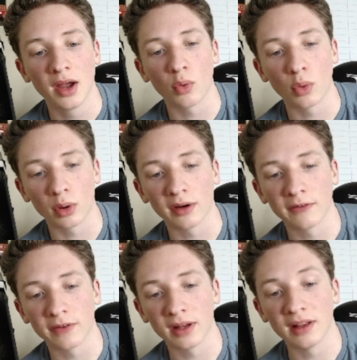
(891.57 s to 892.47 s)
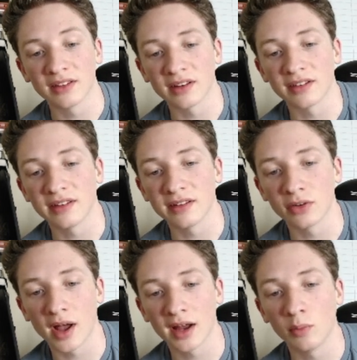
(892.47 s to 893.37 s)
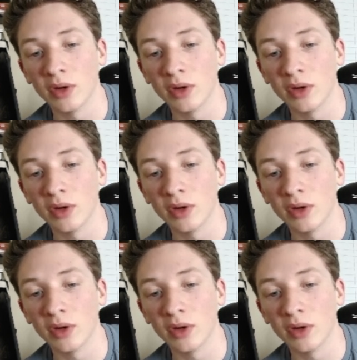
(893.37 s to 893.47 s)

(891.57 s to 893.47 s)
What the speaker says: or if it is a seasonal item,